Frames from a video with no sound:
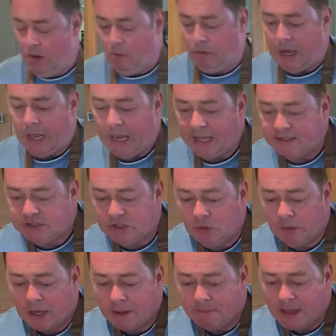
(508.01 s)
What I like to do
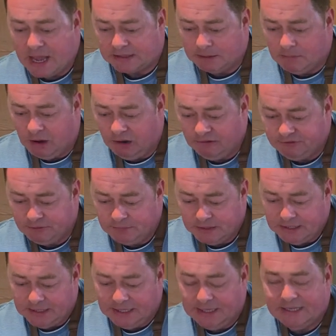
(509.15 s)
when I bake them off
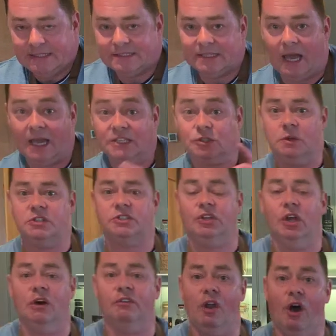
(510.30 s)
is I switch
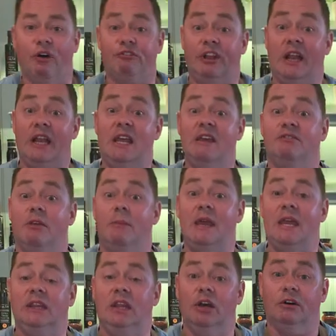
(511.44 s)
the oven off and I leave them
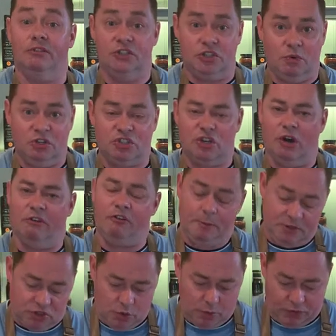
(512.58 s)
in the oven switched off for
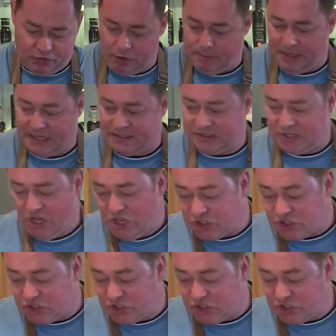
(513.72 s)
about 2 or 3 minutes.